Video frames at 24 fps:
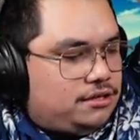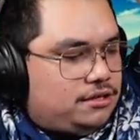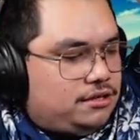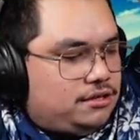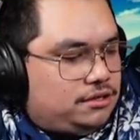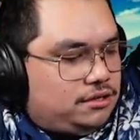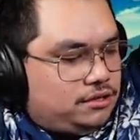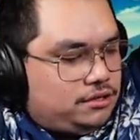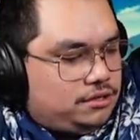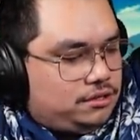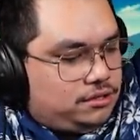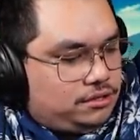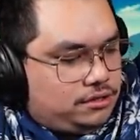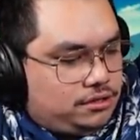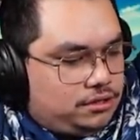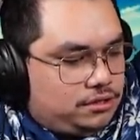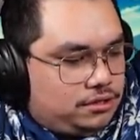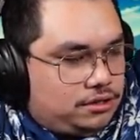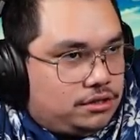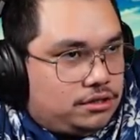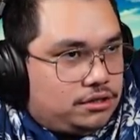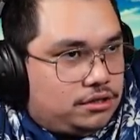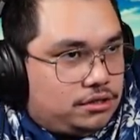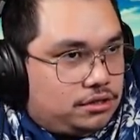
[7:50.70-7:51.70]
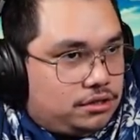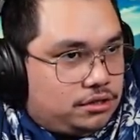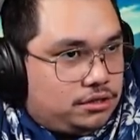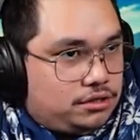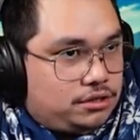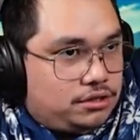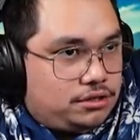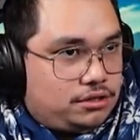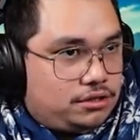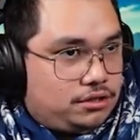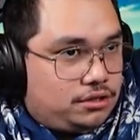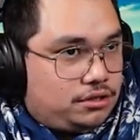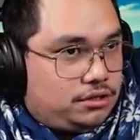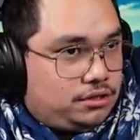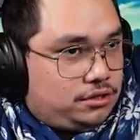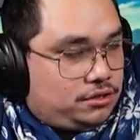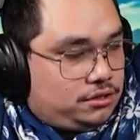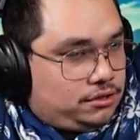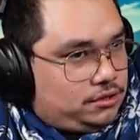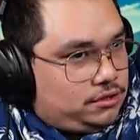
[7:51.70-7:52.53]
[no speech]